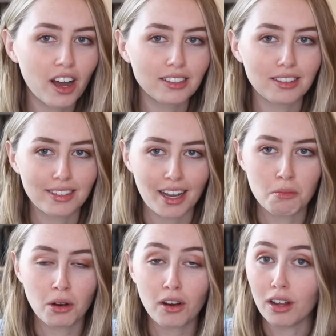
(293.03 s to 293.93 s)
on to the
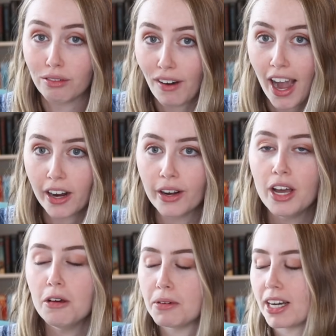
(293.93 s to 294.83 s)
second book called Fire
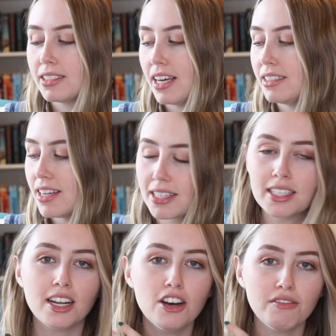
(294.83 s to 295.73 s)
because it
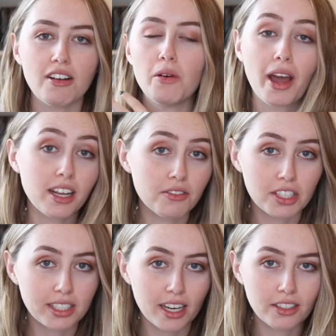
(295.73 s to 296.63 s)
doesn't follow any of
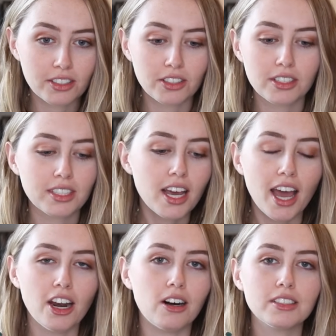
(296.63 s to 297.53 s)
these characters,
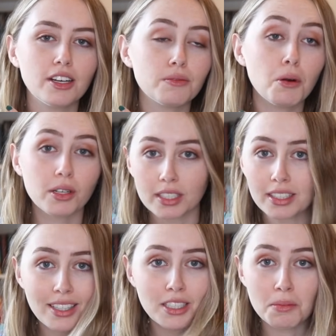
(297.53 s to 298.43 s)
and also,
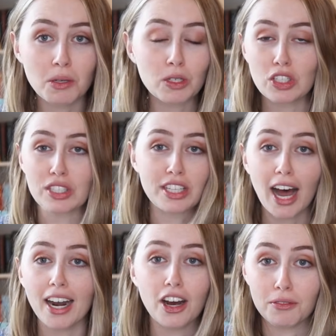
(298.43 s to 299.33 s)
personally, to me, was just
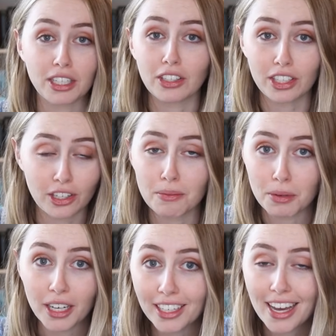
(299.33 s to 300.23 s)
not a really good
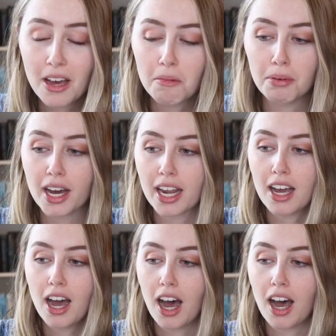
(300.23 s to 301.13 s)
book, but
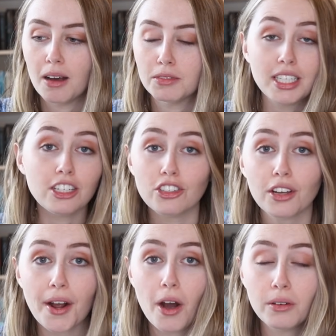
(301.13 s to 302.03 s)
um, to each
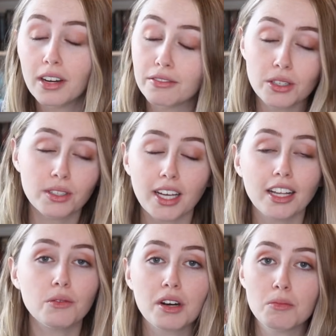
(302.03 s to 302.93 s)
their own. If you
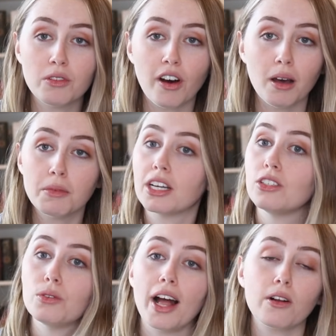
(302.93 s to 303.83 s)
decide you want to move on
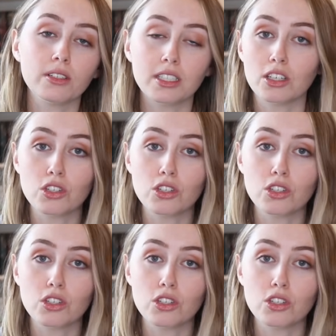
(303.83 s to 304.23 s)
because you like Kristin